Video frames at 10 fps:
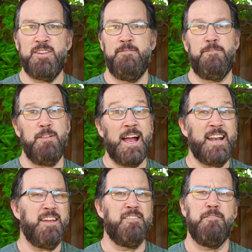in flight
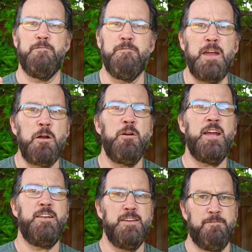is a
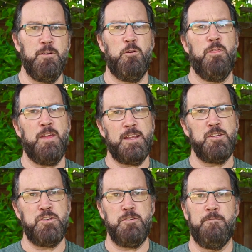very difficult thing to
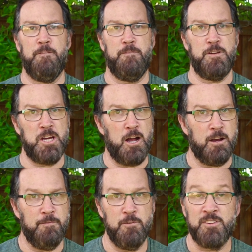do for
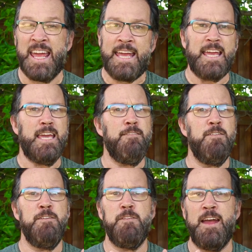photographers.
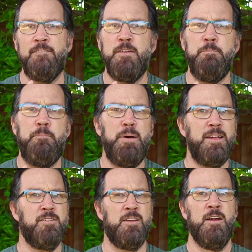Even if you have the
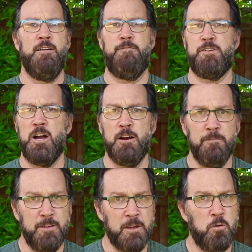best
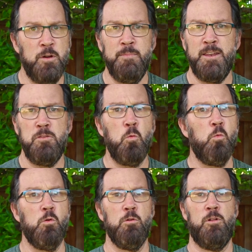photography equipment in the
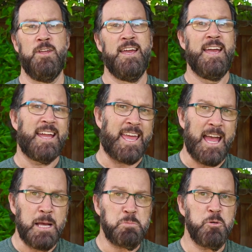world,
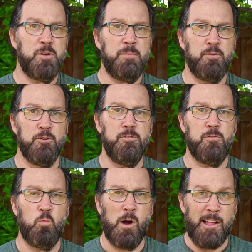capturing
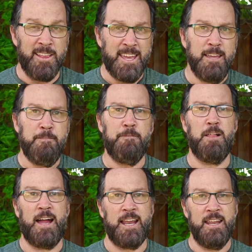birds while in
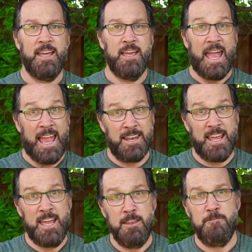flight and
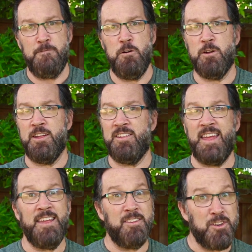in focus
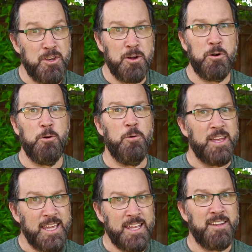is no
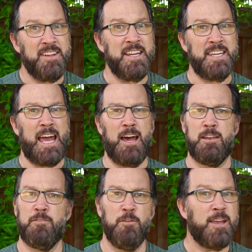easy
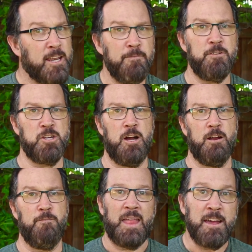task for any
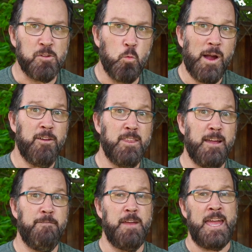photographer. As a
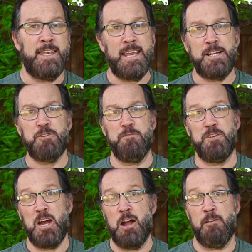wildlife and nature
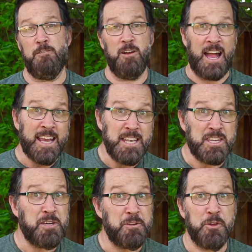photographer, I can
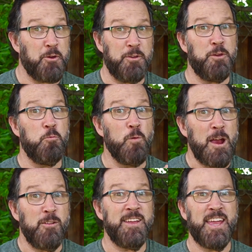tell you, you
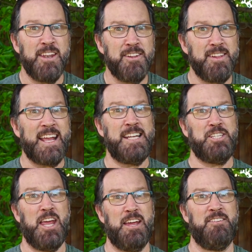rarely get a second
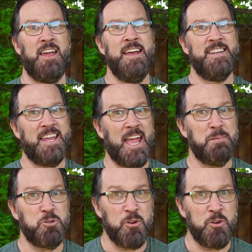chance to capture